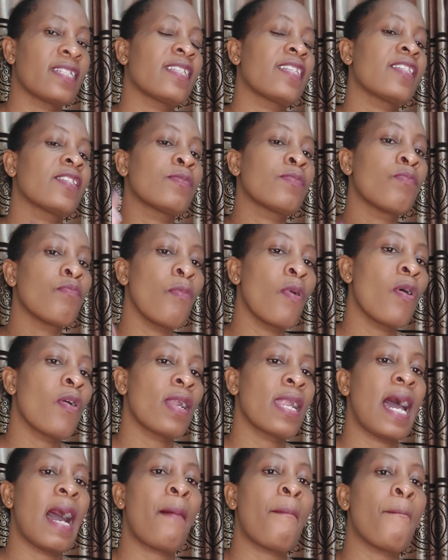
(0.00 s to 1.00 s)
It is
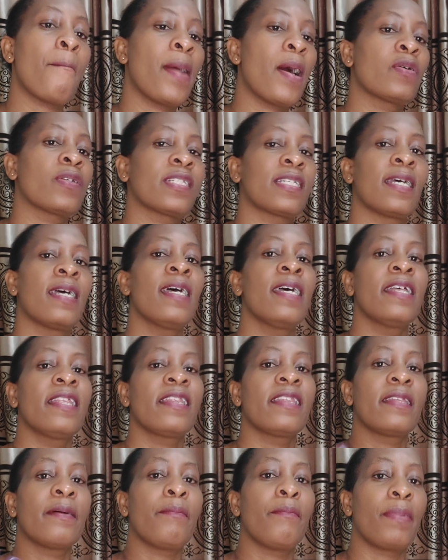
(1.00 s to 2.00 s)
more about
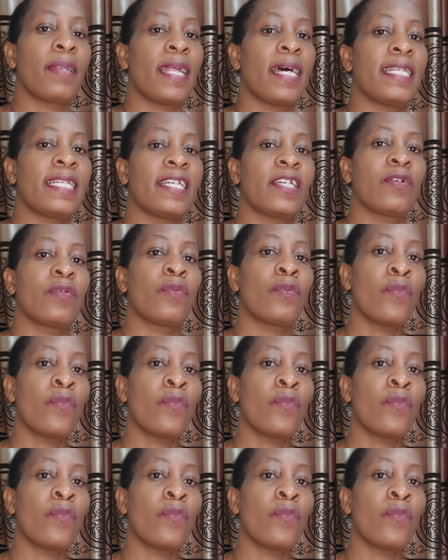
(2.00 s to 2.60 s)
the planning.